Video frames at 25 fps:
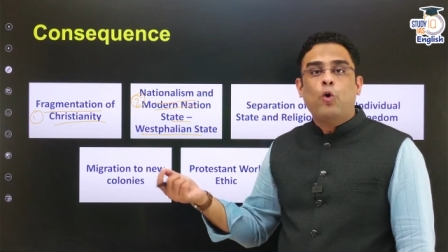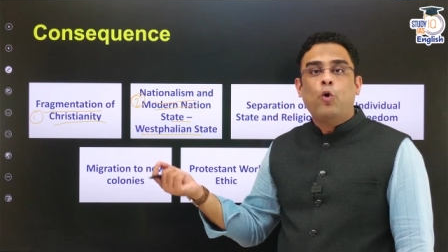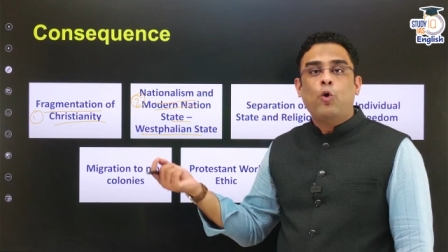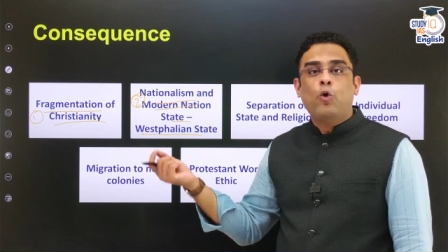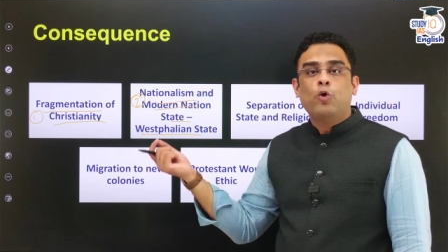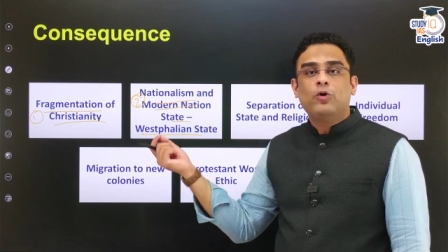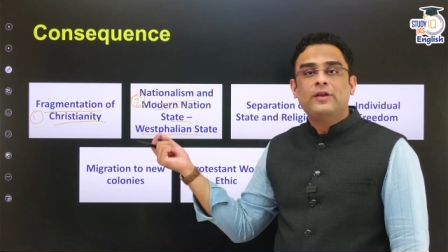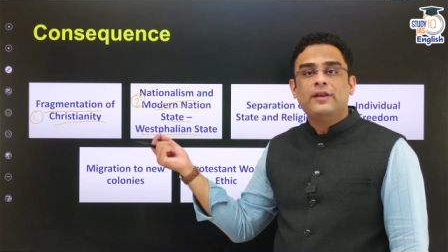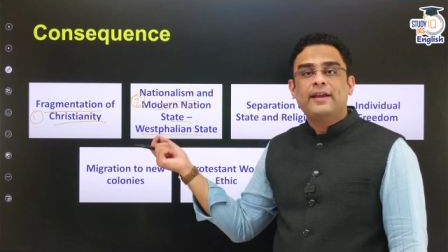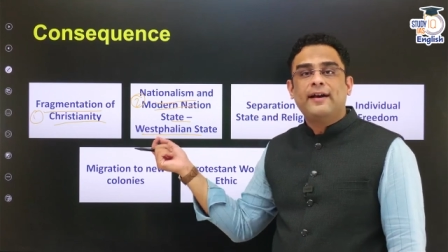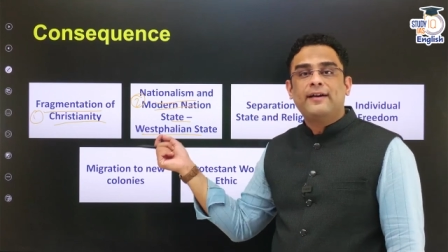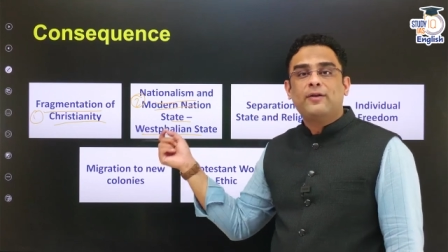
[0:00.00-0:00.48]

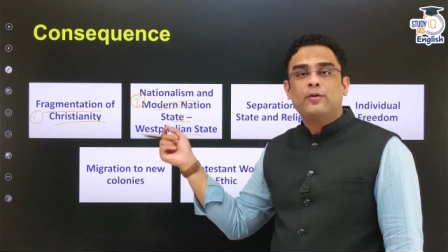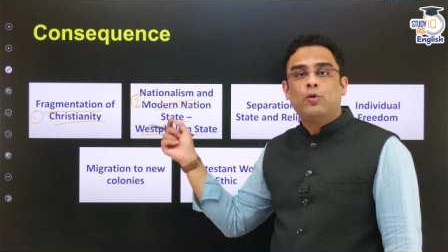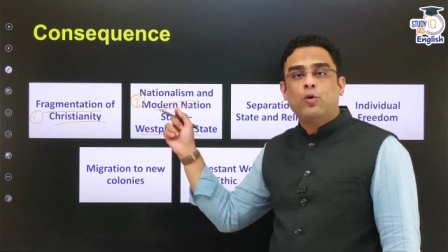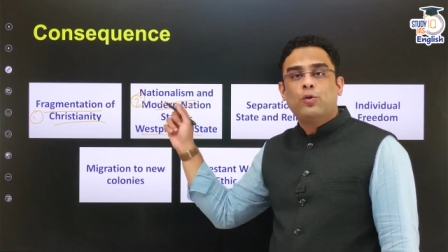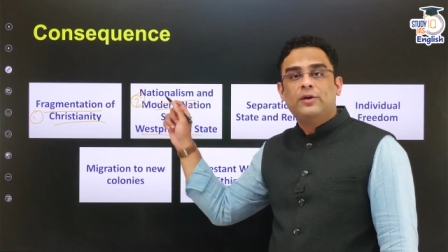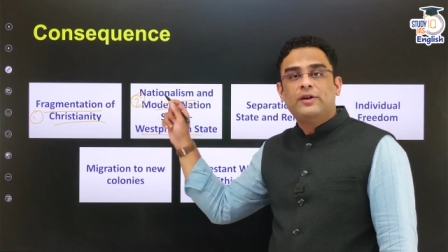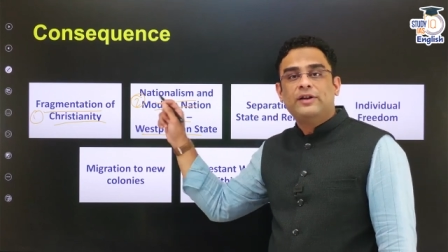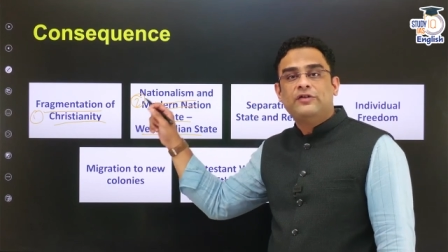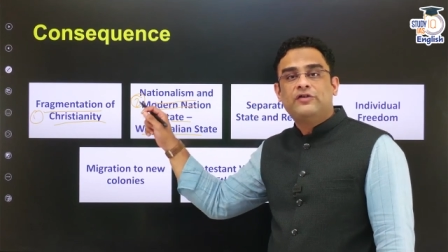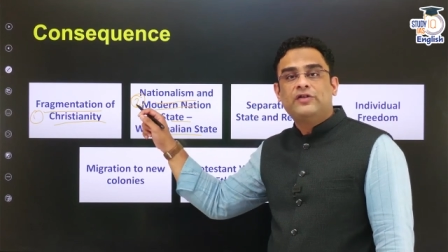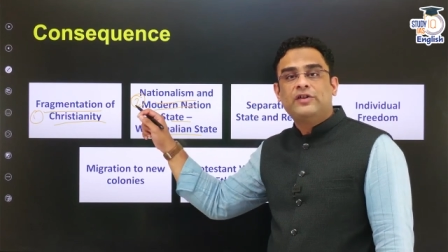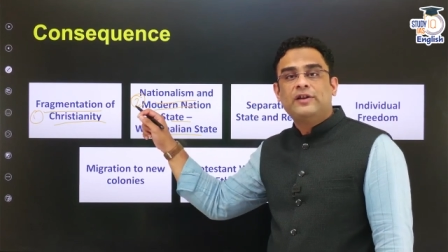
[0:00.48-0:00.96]
owe their
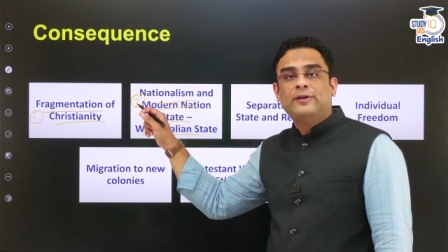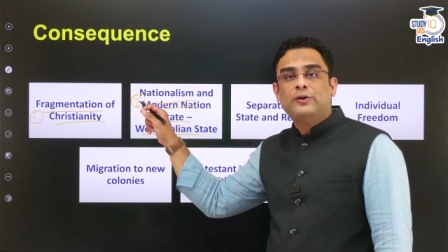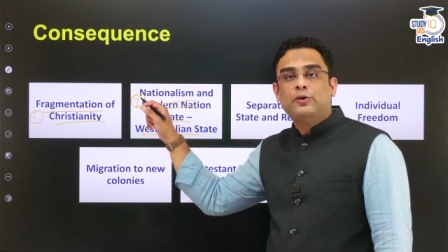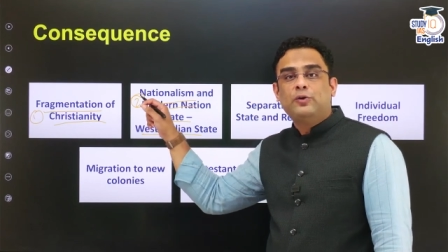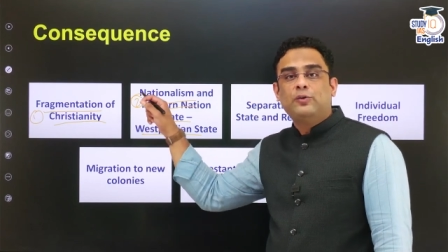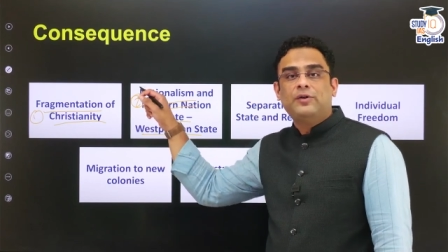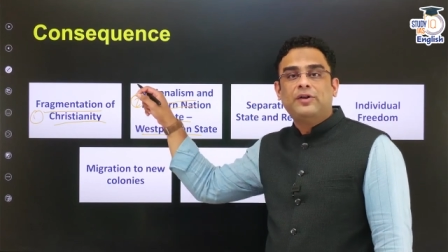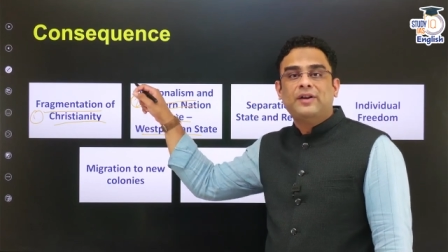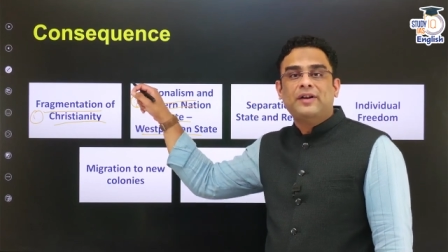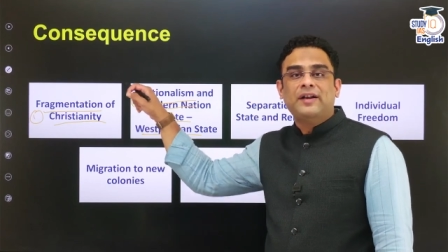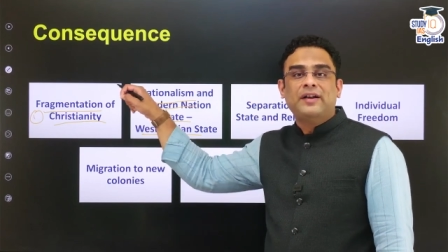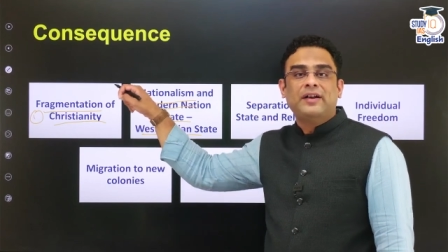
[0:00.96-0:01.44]
origin
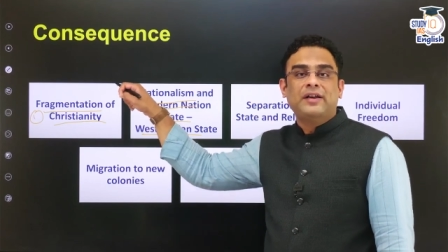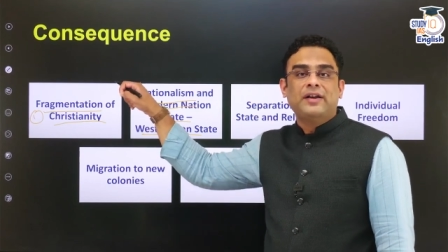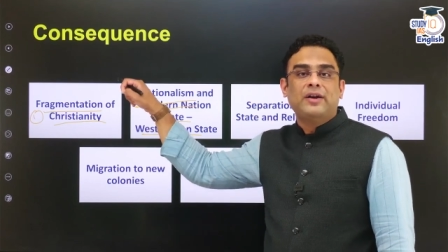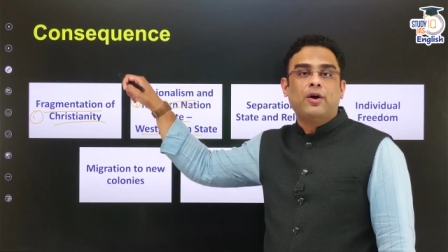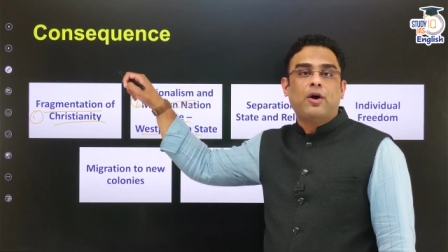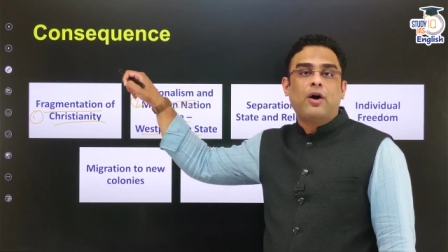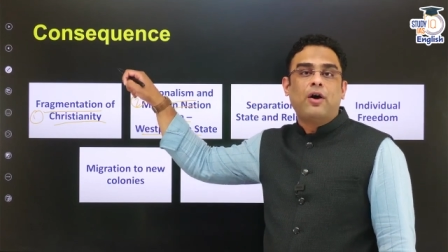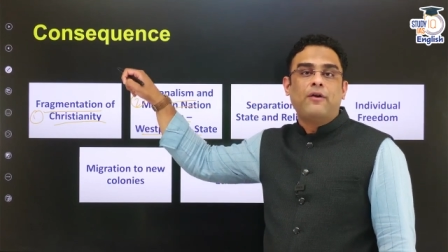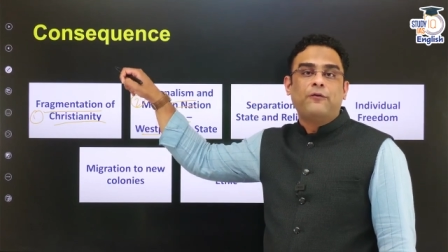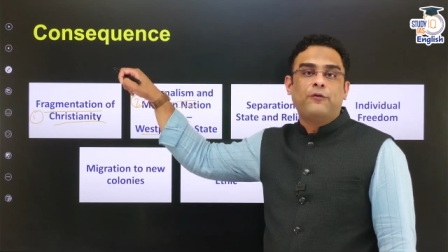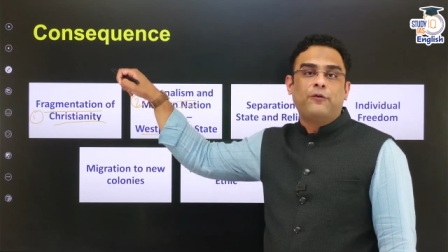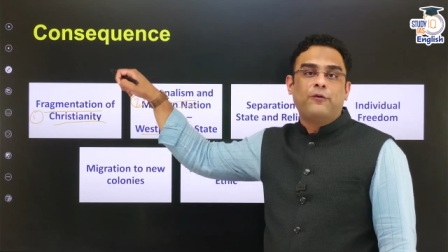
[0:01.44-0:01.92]
to Treaty
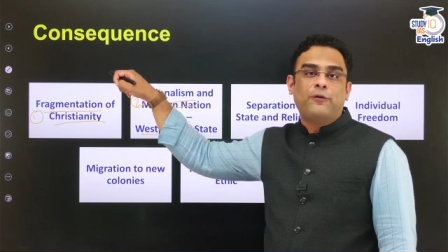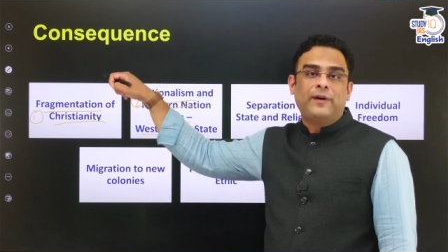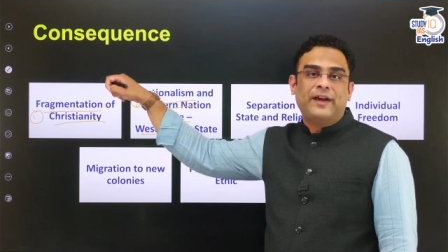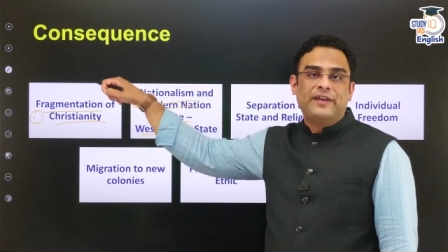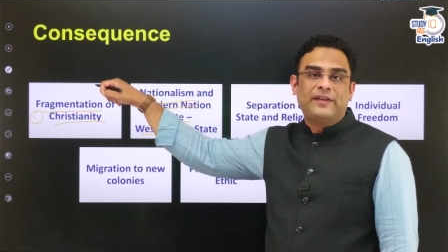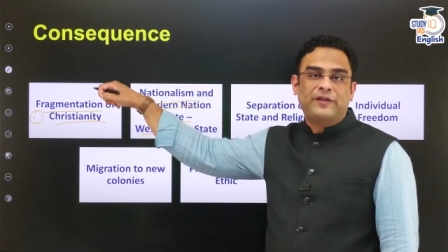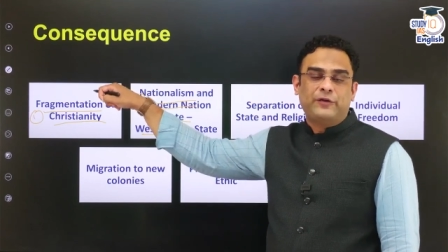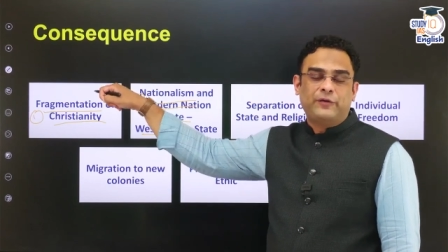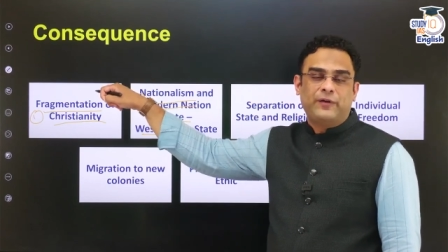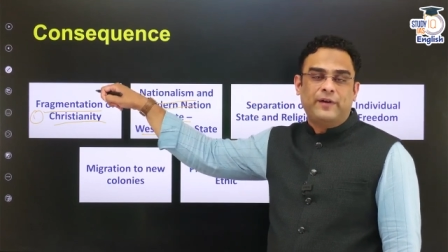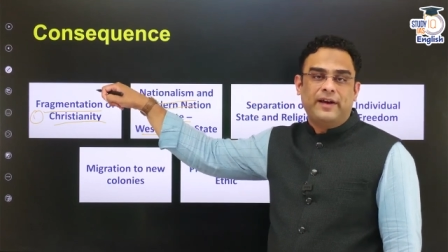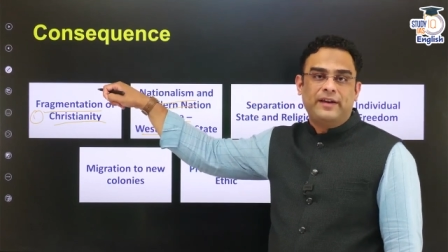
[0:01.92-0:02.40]
of
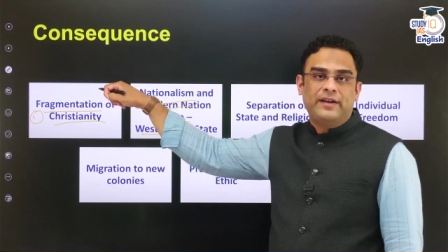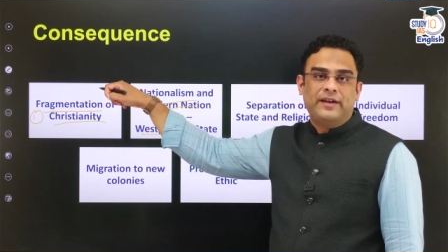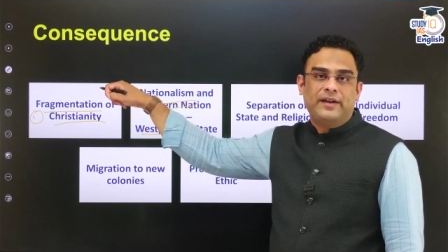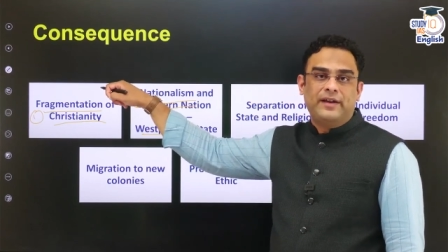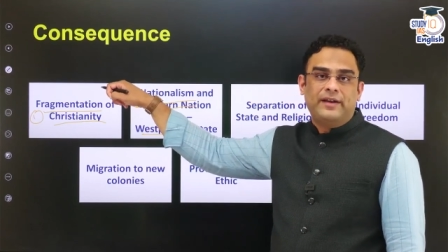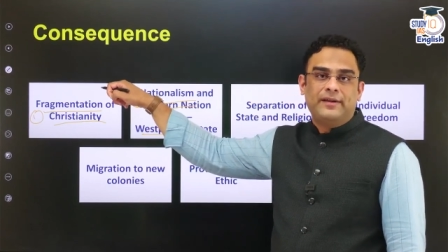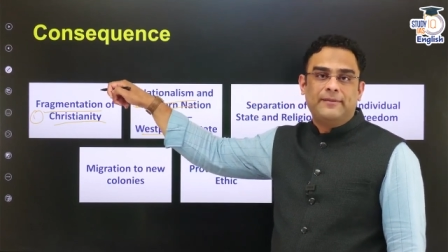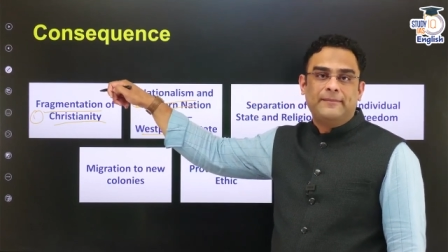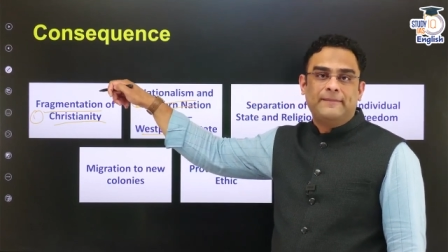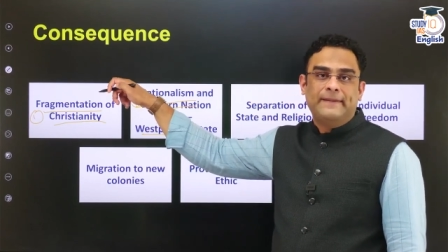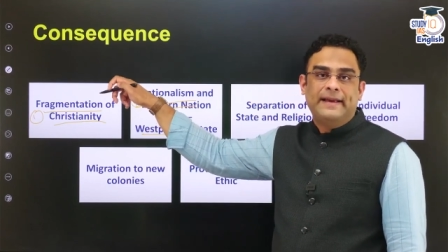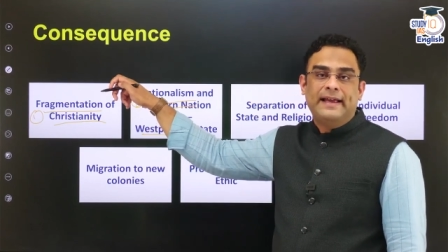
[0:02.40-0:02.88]

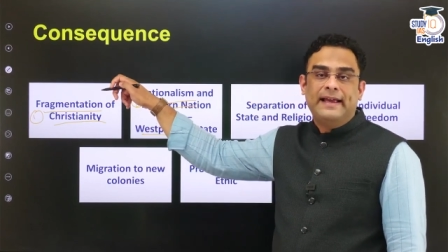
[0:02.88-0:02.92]
Westphalia.